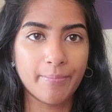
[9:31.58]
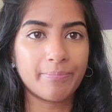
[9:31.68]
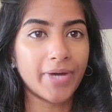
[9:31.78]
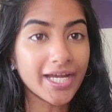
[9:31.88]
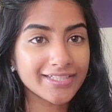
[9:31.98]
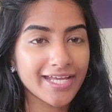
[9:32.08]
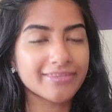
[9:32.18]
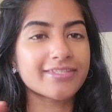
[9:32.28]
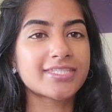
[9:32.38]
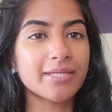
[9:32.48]
But at
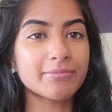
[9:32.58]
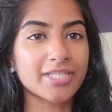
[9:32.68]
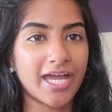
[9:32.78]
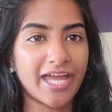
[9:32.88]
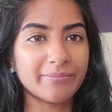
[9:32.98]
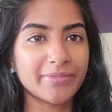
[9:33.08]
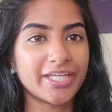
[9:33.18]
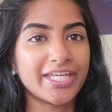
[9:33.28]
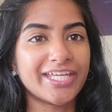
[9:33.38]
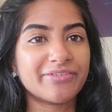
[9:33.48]
the same time,
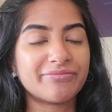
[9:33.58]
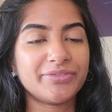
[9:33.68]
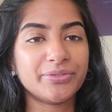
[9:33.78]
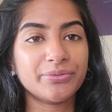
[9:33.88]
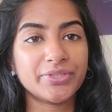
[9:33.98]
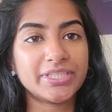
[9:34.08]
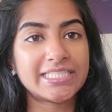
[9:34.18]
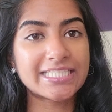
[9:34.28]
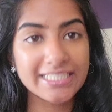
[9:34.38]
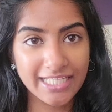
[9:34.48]
if you
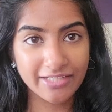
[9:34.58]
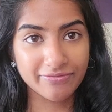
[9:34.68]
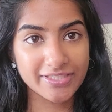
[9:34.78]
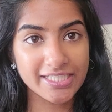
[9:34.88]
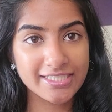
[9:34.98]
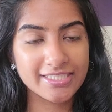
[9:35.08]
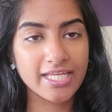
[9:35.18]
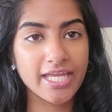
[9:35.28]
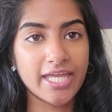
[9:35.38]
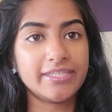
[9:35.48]
didn't take physics,
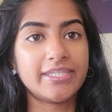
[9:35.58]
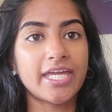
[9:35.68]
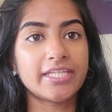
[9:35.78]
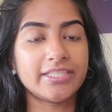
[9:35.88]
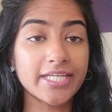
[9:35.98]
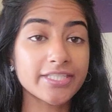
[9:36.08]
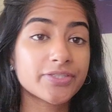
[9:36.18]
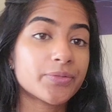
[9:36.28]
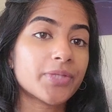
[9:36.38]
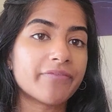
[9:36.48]
then yes,
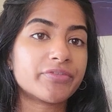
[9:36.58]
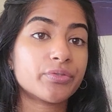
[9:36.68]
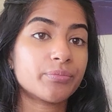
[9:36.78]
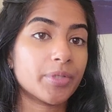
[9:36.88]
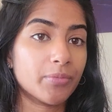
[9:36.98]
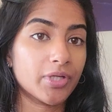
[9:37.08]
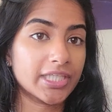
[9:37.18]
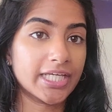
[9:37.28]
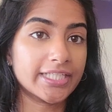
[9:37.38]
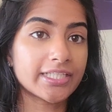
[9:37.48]
you will have to do a bit more
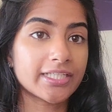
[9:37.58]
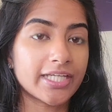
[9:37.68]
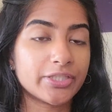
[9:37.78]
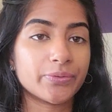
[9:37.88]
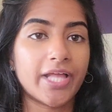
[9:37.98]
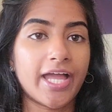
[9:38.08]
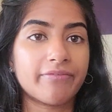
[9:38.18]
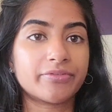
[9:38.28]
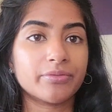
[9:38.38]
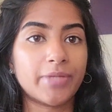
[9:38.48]
learning. You will
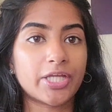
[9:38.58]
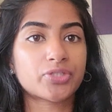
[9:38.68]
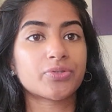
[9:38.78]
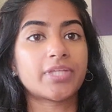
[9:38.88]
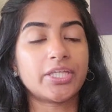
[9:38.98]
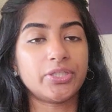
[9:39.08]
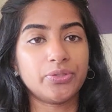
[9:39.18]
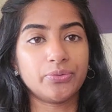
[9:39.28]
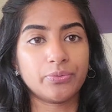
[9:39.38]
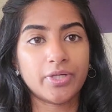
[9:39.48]
have to make sure that
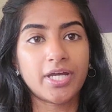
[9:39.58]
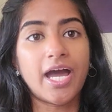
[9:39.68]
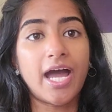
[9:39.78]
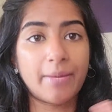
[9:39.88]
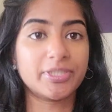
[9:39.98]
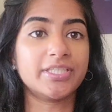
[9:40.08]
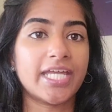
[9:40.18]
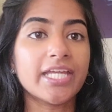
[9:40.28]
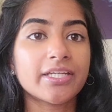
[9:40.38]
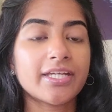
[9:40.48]
you are up to
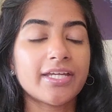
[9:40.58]
date,